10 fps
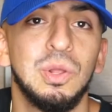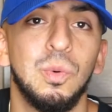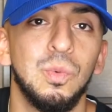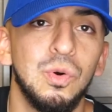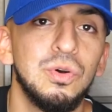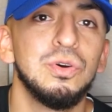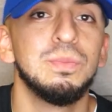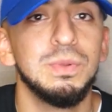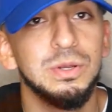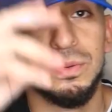the royal
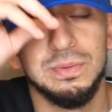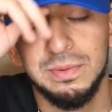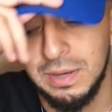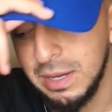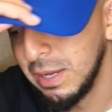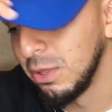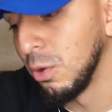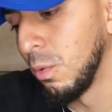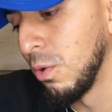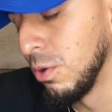blue. In
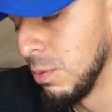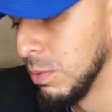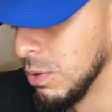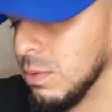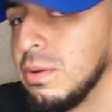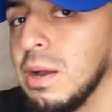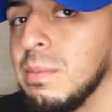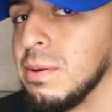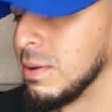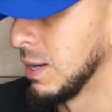the royal blue. Come on,